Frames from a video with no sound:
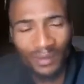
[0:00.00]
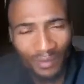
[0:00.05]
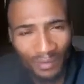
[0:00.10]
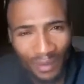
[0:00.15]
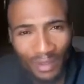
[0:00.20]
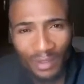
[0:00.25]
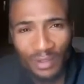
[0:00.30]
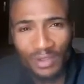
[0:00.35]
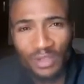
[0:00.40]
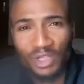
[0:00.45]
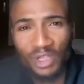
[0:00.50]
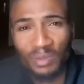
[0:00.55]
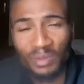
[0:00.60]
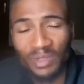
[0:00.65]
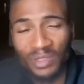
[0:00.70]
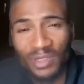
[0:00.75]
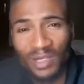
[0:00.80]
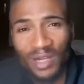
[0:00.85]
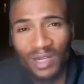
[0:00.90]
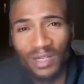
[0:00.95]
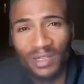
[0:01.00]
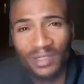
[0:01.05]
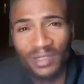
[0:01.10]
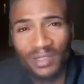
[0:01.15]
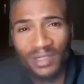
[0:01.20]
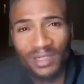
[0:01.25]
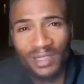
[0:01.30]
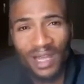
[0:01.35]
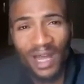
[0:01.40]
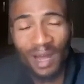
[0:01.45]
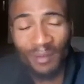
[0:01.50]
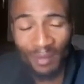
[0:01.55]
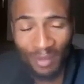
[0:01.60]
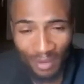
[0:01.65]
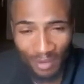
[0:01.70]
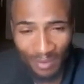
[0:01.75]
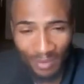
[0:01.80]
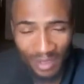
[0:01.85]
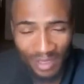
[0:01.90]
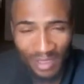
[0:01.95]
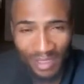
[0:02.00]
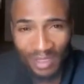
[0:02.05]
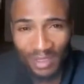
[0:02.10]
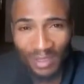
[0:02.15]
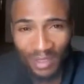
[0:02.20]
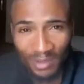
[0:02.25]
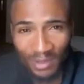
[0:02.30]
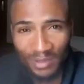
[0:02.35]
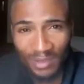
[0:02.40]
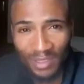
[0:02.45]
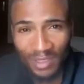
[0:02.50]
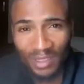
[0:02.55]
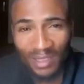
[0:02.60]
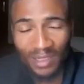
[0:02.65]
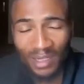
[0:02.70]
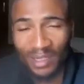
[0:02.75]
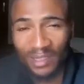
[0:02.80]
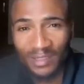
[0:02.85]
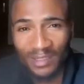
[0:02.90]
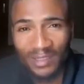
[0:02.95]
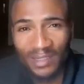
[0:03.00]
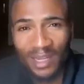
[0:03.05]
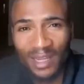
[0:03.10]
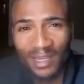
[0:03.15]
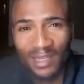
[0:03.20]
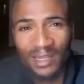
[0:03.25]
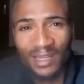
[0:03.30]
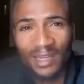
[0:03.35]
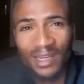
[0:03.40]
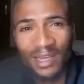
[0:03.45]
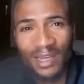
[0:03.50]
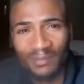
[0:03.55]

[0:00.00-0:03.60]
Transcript: Thank you so much, guys. I'm going to be seeing Dr. Zakir Naik today.